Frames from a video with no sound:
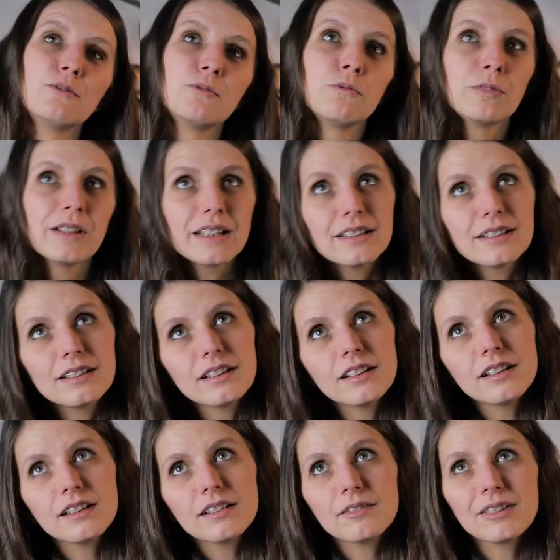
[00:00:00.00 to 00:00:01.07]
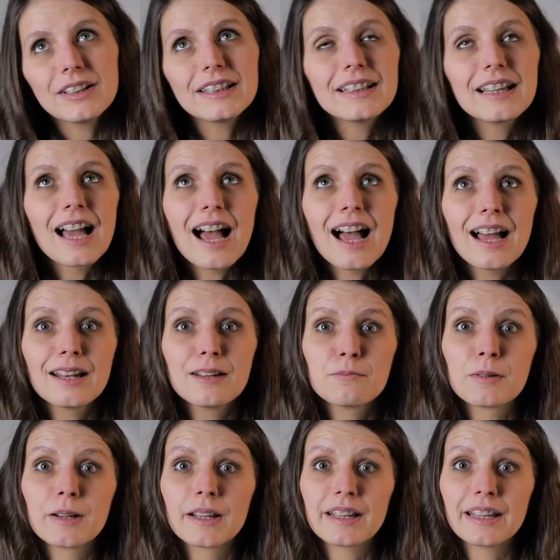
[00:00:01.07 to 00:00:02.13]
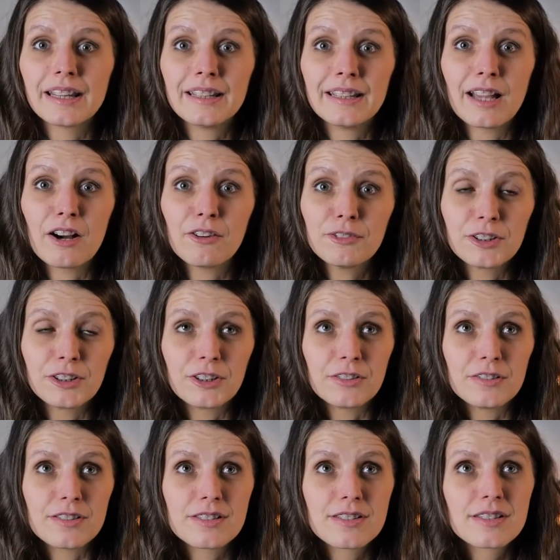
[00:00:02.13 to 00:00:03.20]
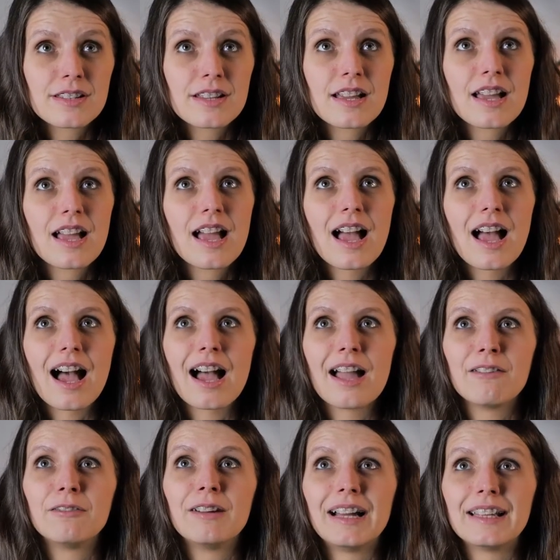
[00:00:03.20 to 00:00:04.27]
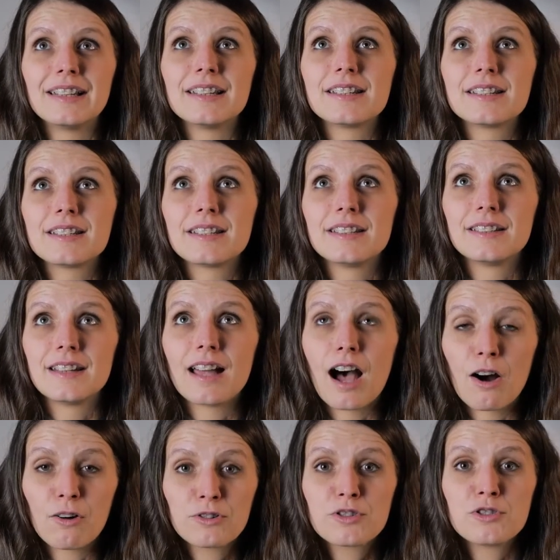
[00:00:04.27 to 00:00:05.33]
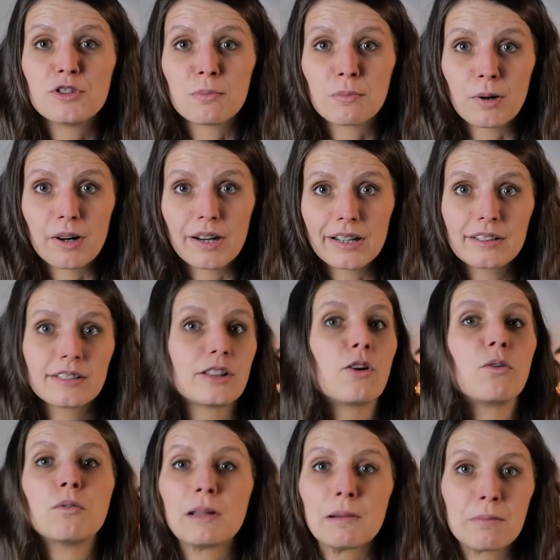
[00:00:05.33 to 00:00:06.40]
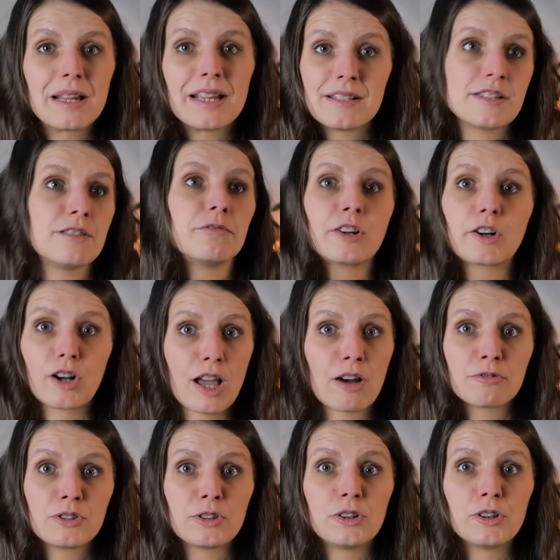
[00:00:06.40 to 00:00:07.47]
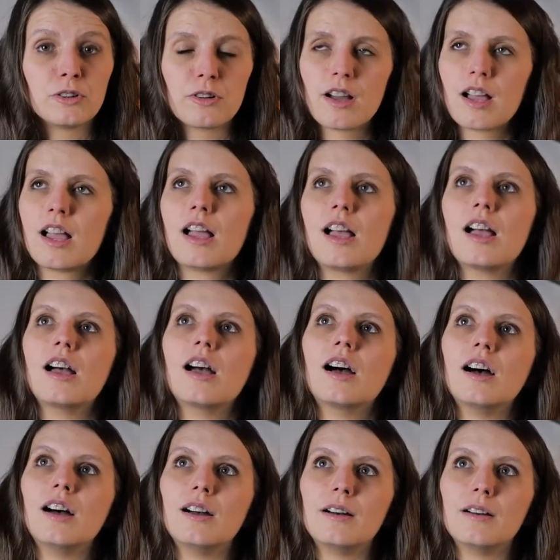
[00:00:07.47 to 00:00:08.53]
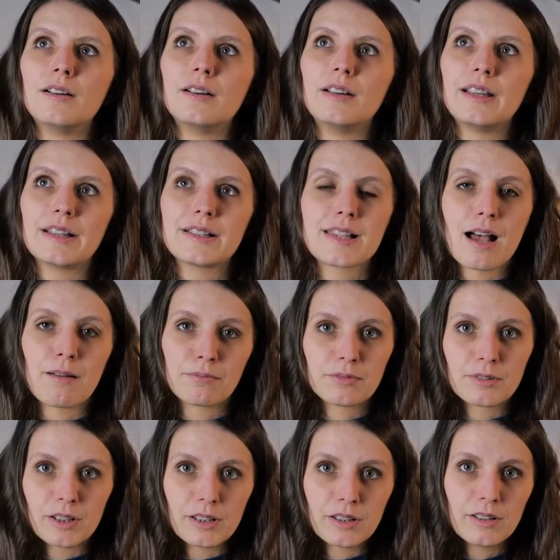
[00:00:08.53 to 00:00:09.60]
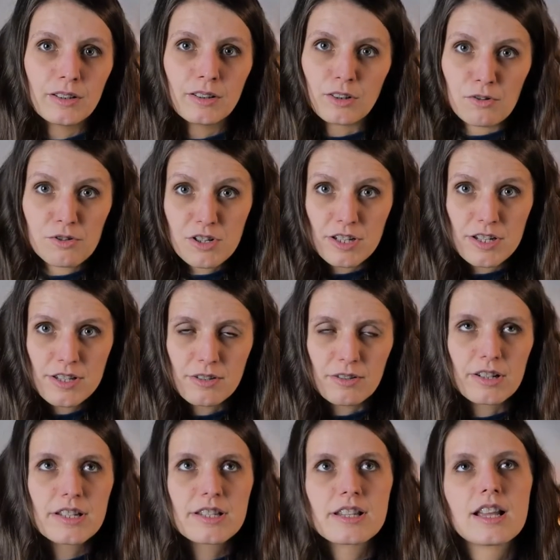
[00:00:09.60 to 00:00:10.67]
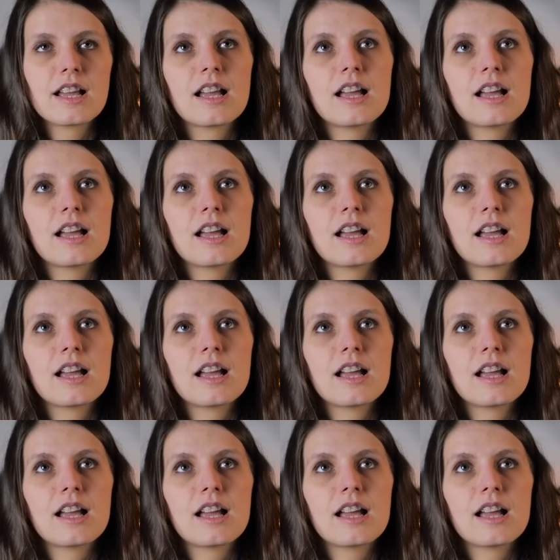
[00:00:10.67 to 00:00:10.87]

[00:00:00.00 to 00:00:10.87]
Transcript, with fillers: with uh, with god but in the afternoons i went out to the park the only place you were allowed to go uh, except for grocery stores